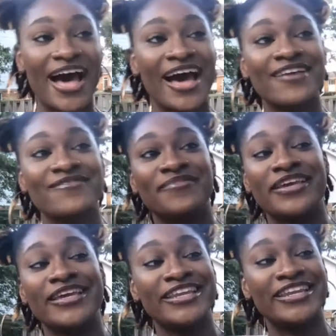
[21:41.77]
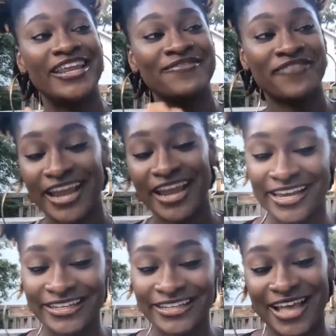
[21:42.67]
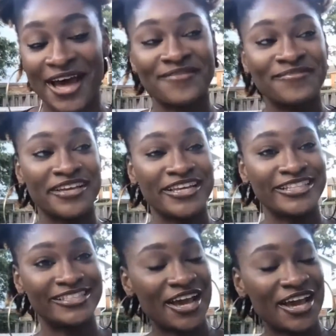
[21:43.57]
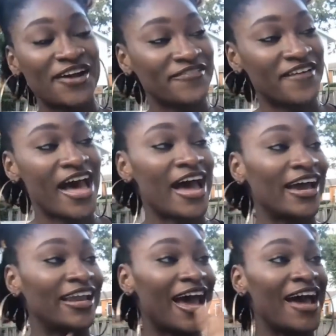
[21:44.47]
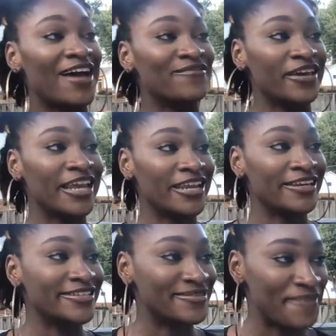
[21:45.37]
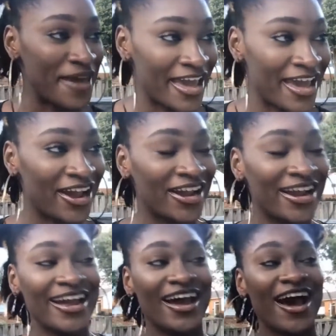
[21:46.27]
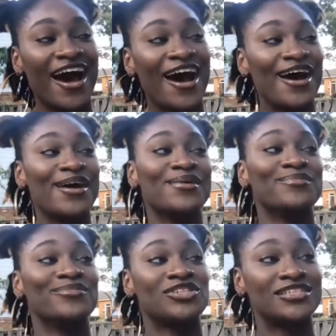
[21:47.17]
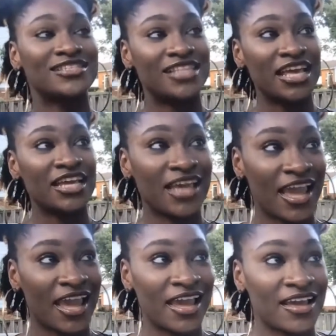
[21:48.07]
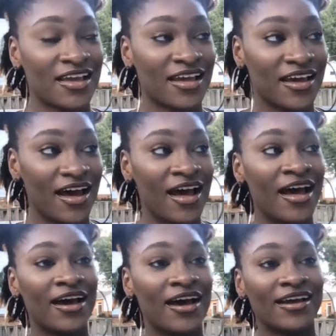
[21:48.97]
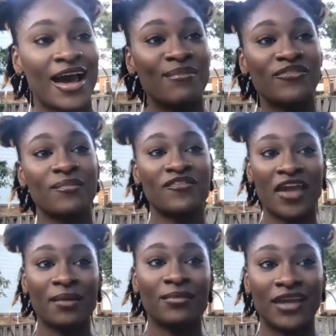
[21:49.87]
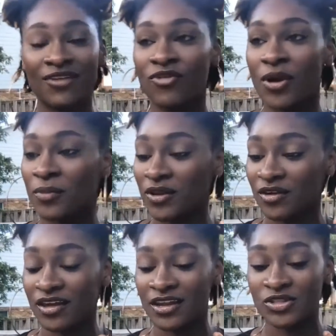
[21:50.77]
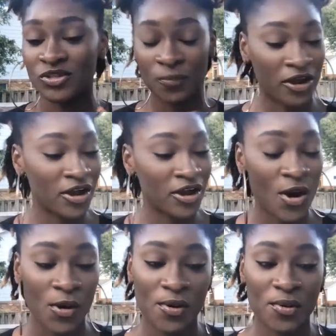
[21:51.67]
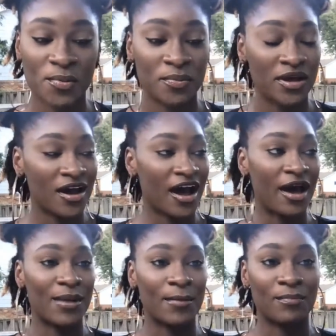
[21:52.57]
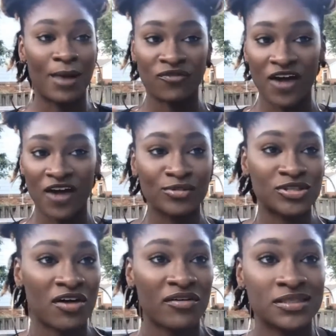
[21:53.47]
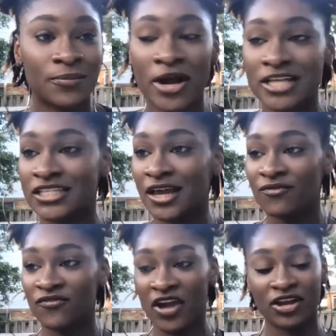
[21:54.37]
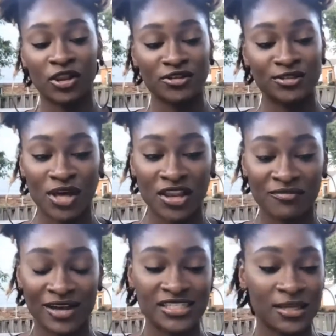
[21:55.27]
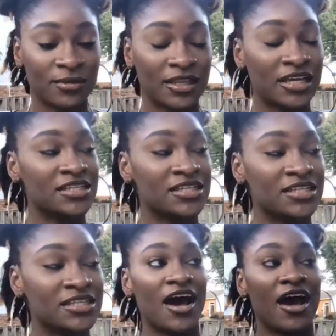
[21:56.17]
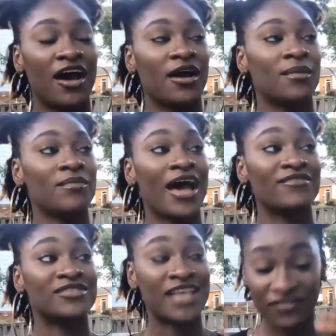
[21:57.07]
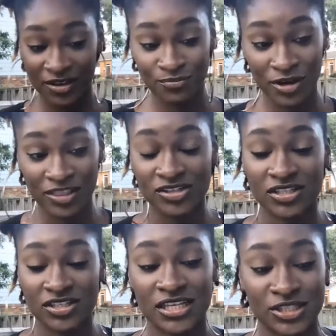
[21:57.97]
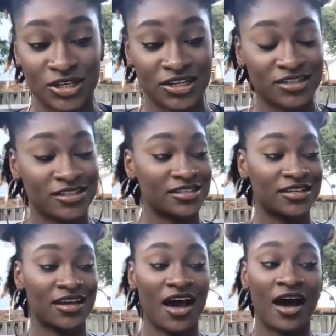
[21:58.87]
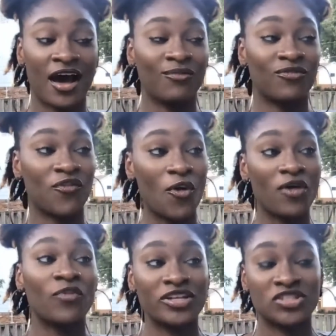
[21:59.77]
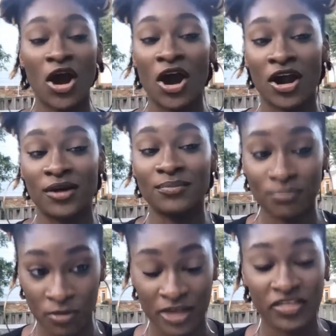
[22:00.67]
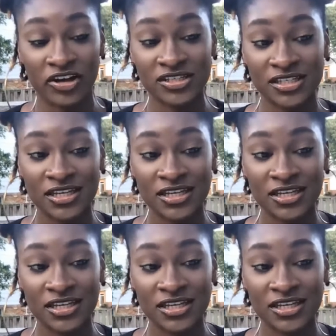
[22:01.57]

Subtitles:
I've been enraged, I've been terrified, I've been in despair. Just thinking, coming from a family, I grew up in a 2-parent home. My father was always present. I'm very close with all of my siblings. I have 7 brothers and sisters, 4 of which are brothers.